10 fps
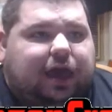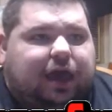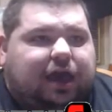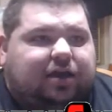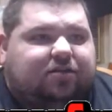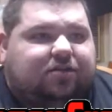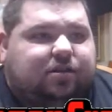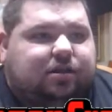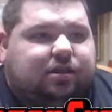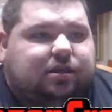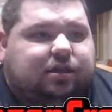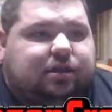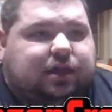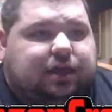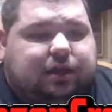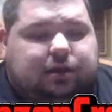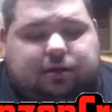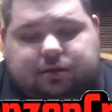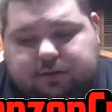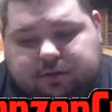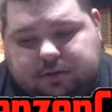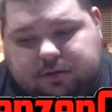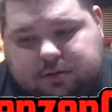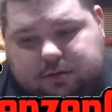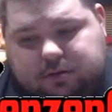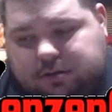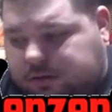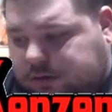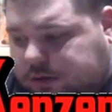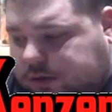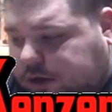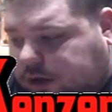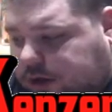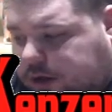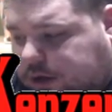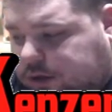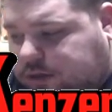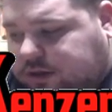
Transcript: actually get the